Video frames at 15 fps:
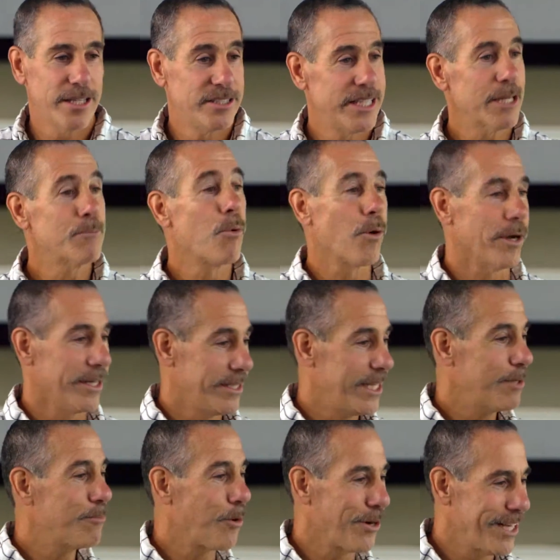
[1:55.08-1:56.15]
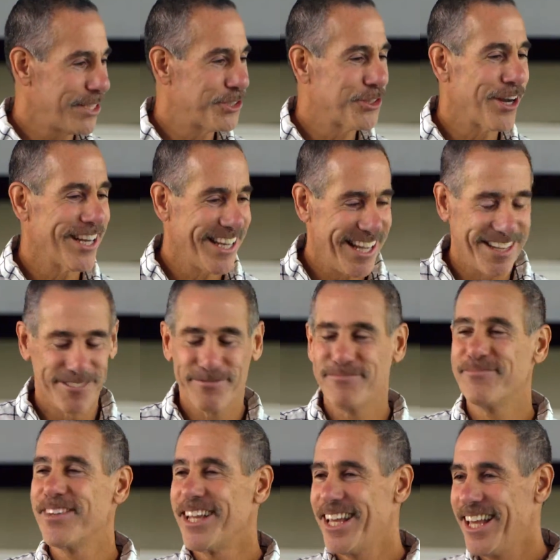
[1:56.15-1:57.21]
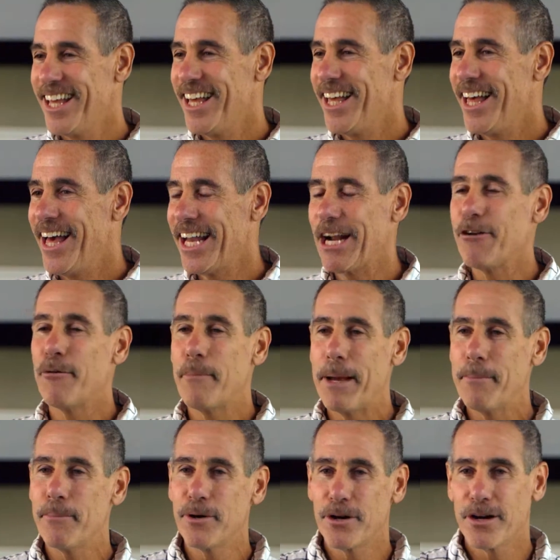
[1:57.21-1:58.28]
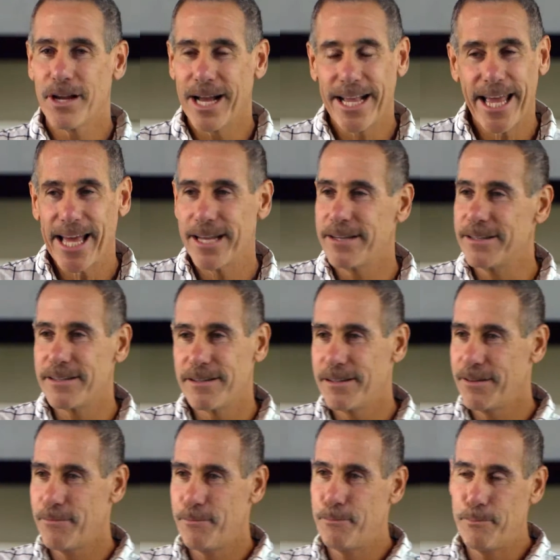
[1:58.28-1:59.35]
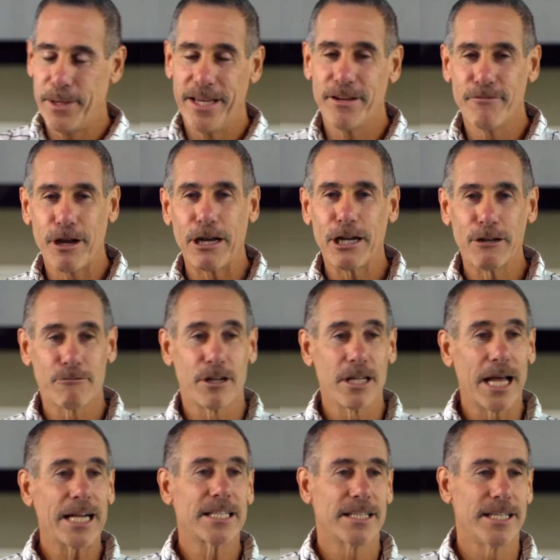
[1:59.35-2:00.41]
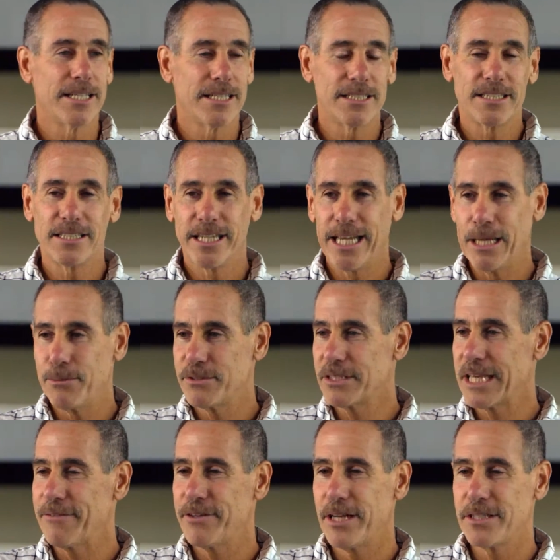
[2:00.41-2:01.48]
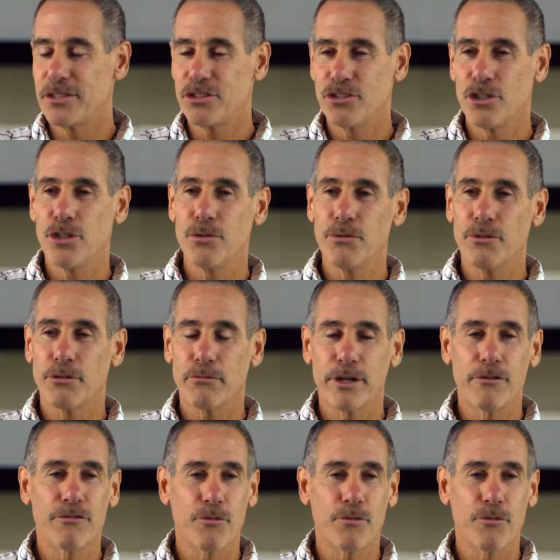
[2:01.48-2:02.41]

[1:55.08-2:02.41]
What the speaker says: Dick Morton, that's right, yeah. And I remember, again, being very reluctant, and he was giving us 2, 3,